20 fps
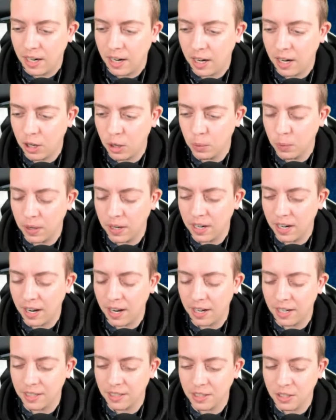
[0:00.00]
heroin
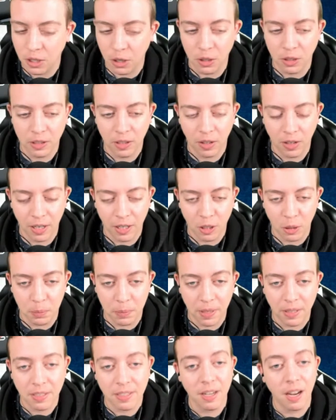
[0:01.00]
ends all your
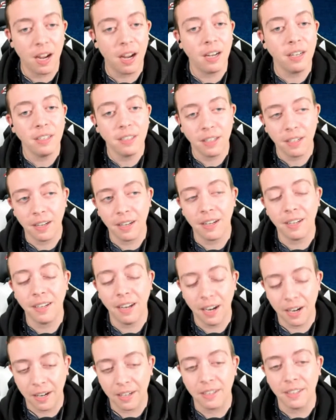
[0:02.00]
ailments. Yeah, eh,
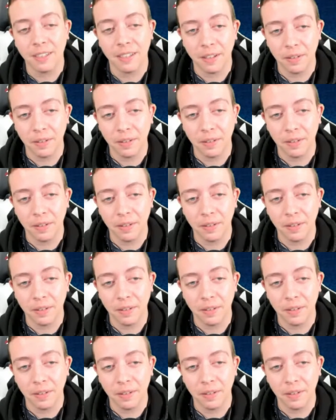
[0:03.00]
yeah.